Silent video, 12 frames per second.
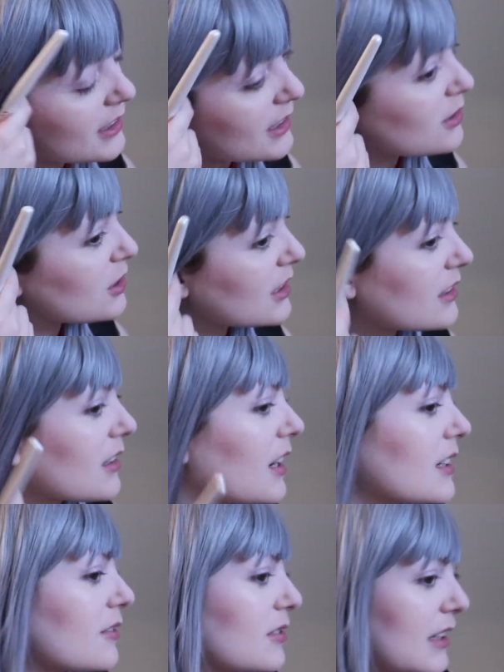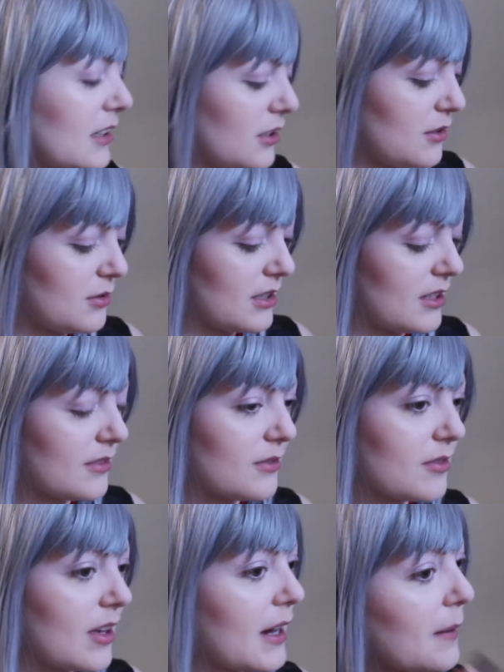that I did kind of like using it
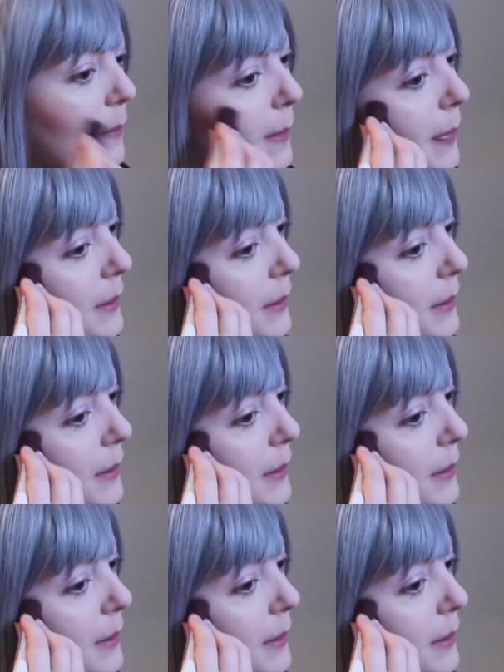for that.